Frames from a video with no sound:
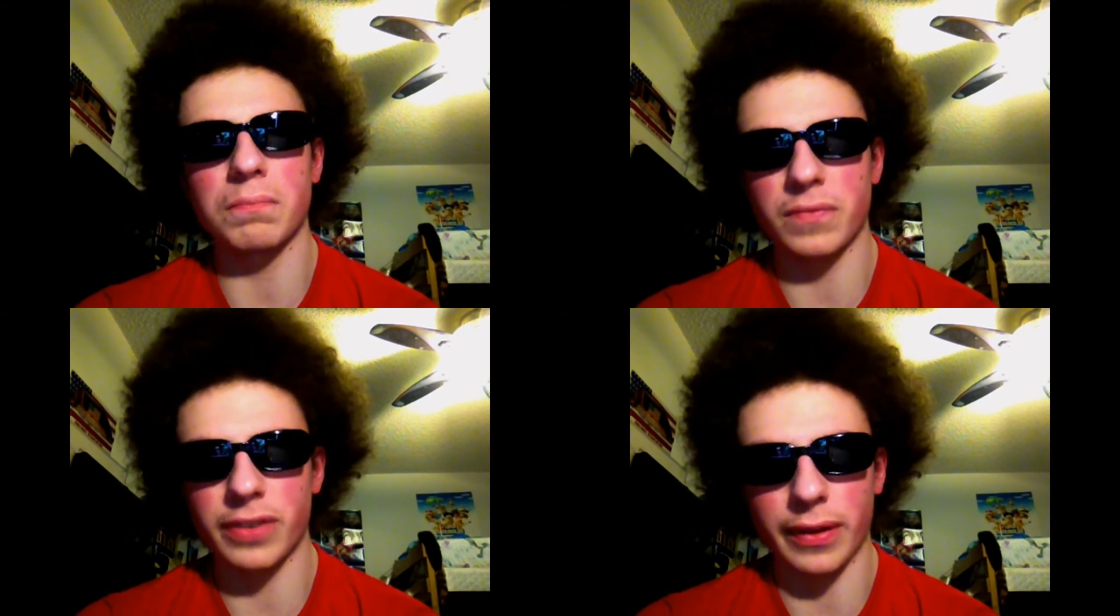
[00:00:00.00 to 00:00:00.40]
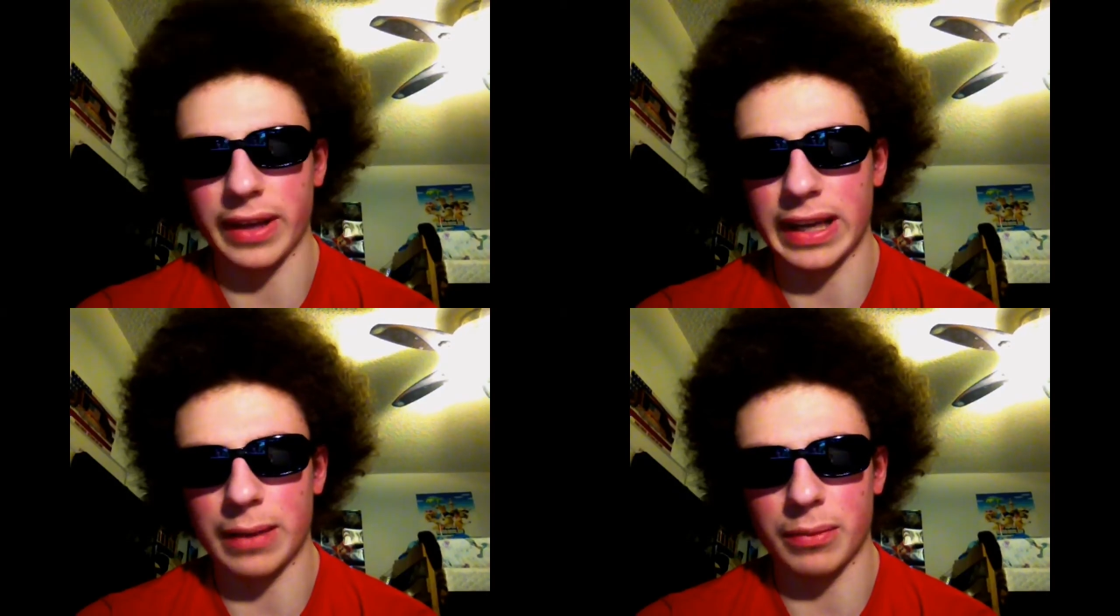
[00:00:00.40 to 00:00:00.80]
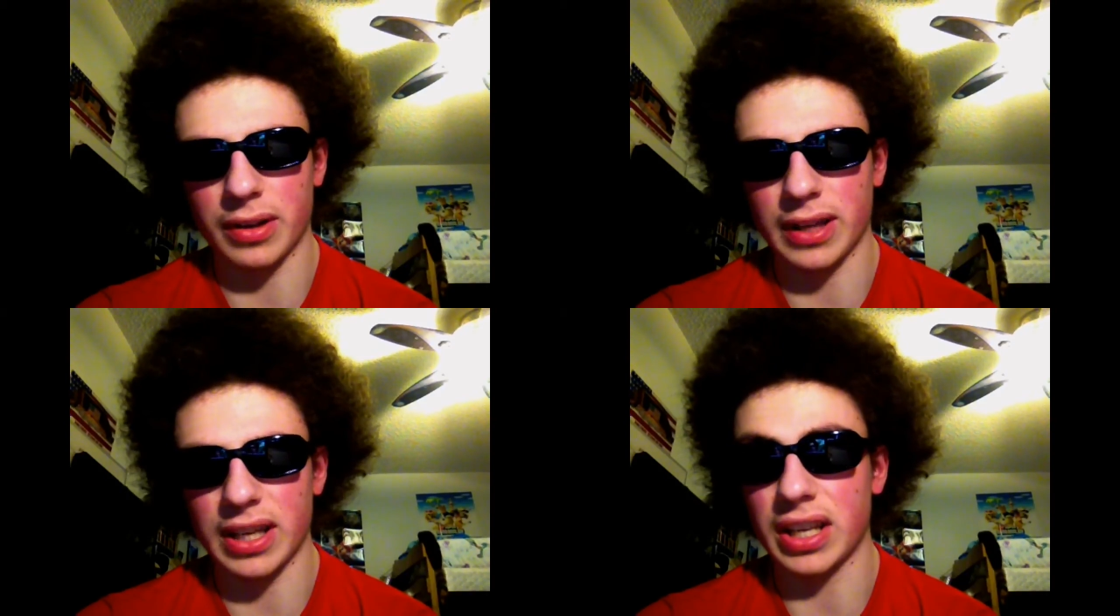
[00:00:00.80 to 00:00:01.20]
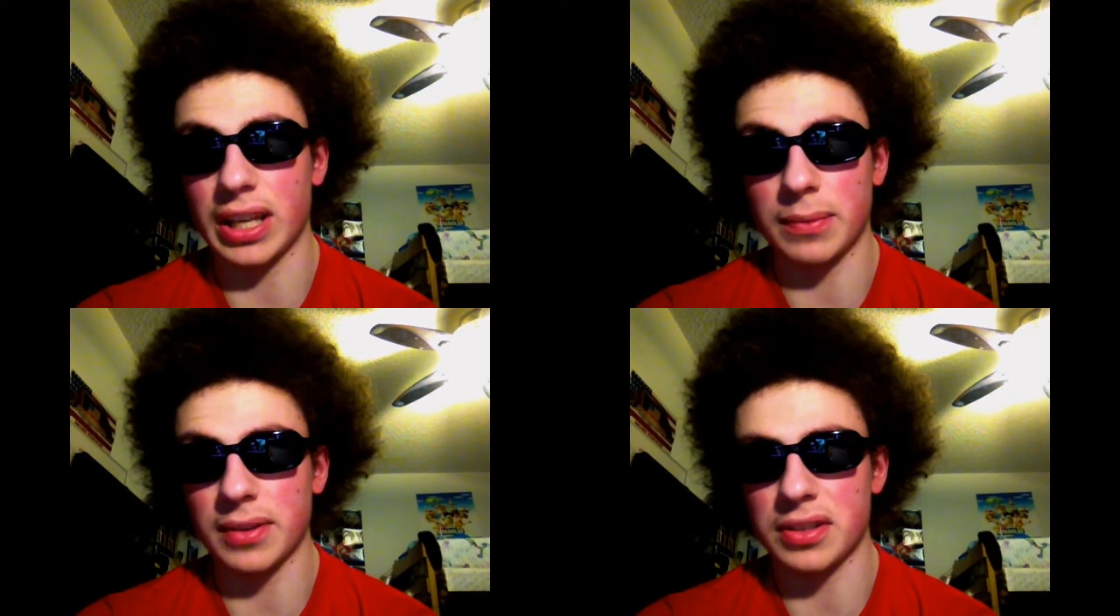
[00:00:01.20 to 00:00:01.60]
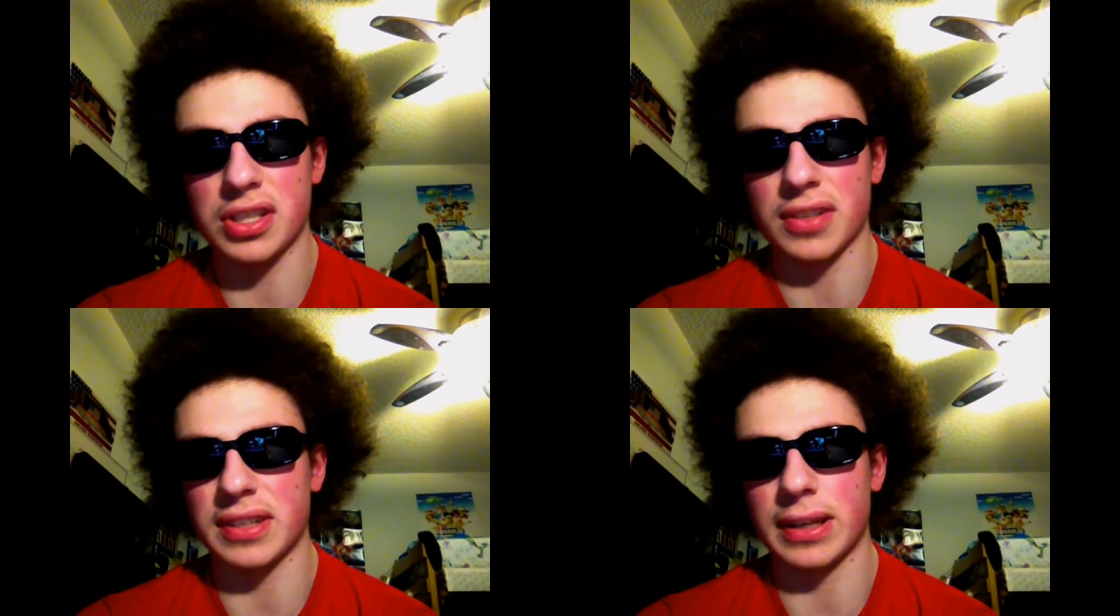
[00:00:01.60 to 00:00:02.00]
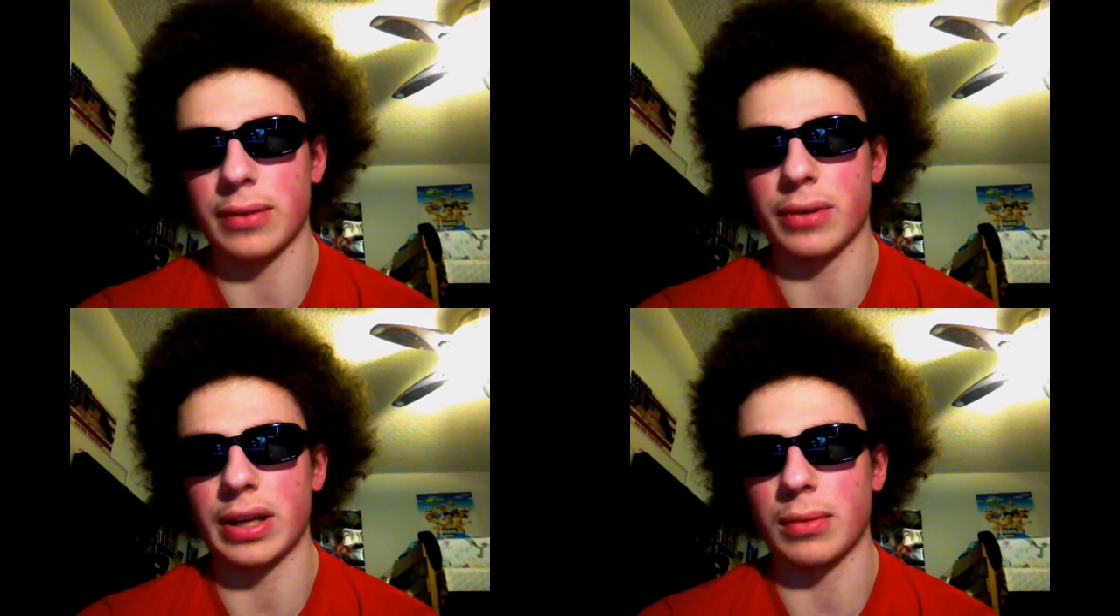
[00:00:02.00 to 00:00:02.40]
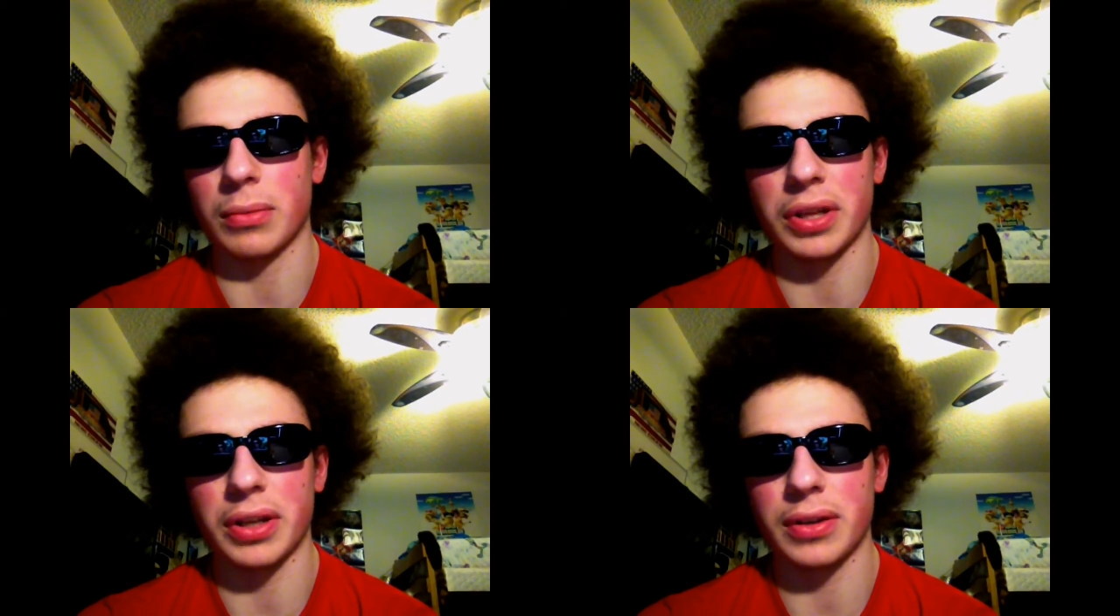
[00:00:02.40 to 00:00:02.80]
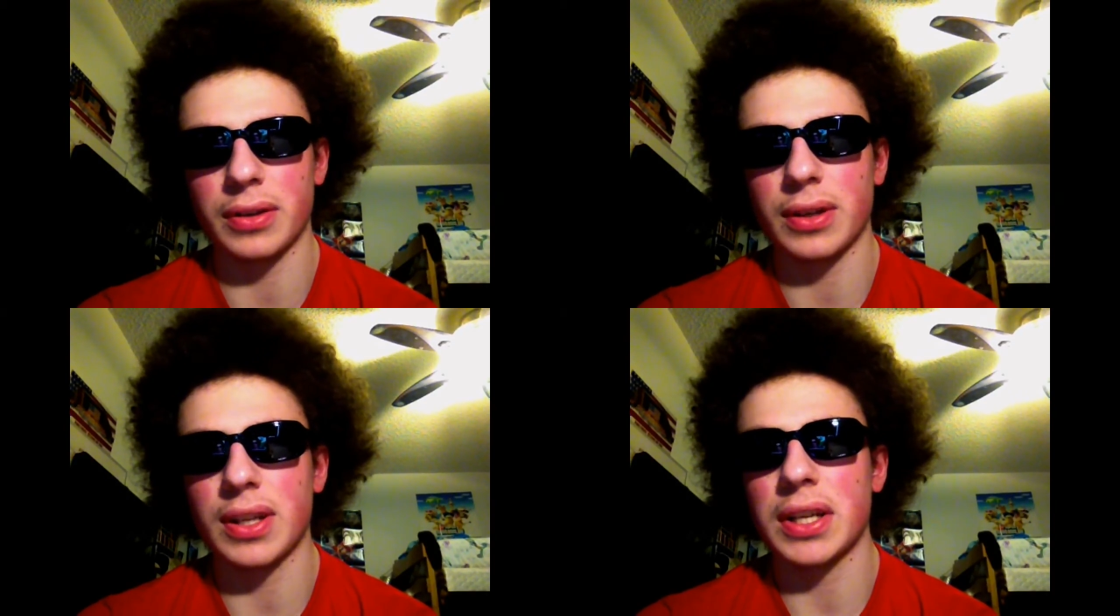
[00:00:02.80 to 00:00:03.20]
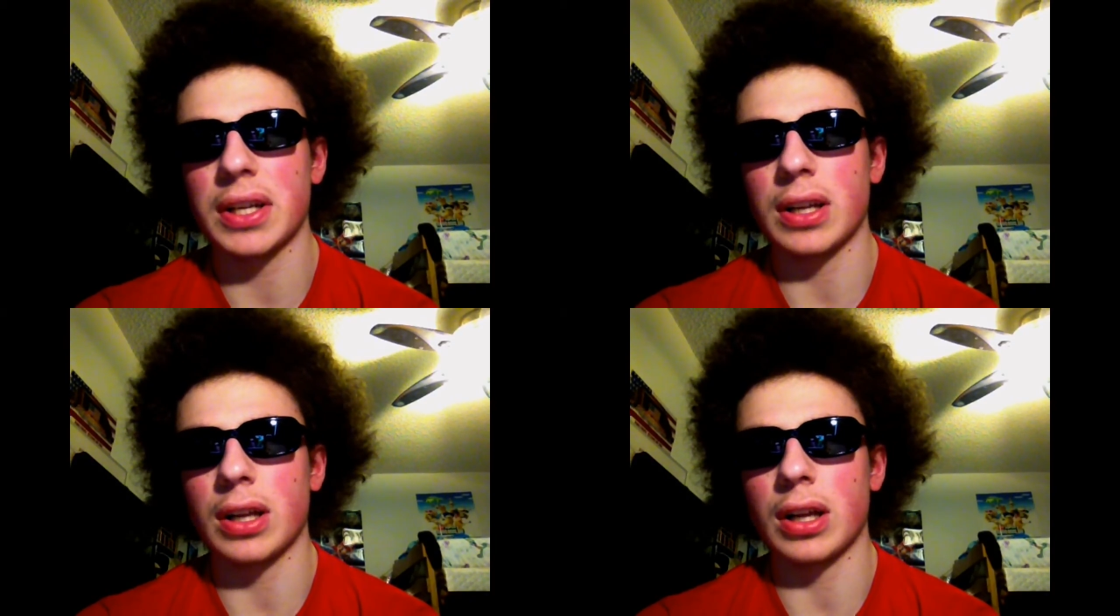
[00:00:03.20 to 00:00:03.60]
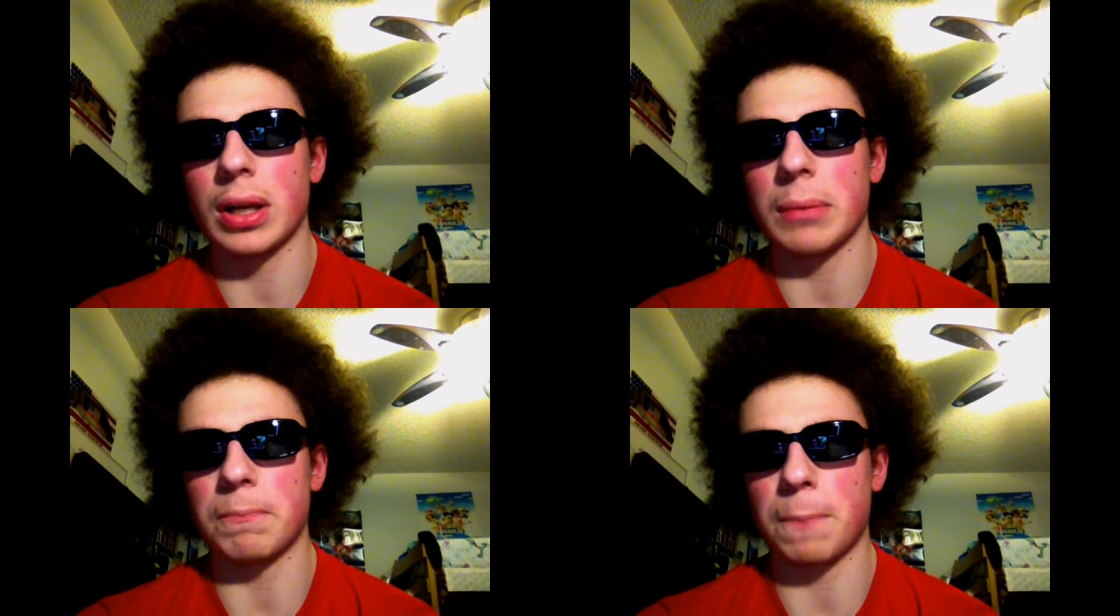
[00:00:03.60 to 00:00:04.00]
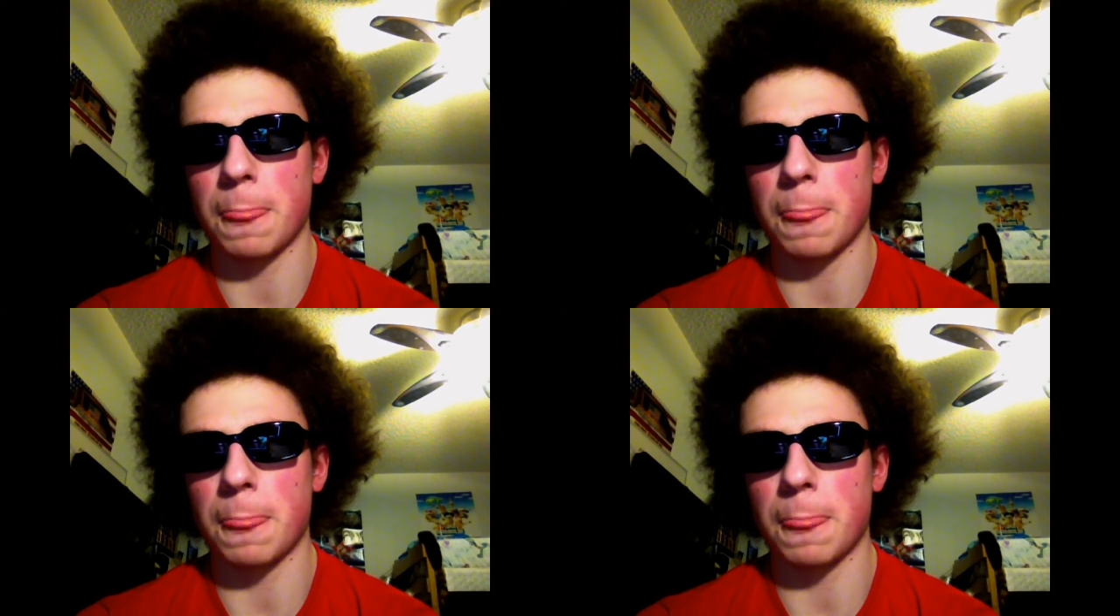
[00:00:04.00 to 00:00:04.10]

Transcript: from the camera that keeps adjusting it randomly. And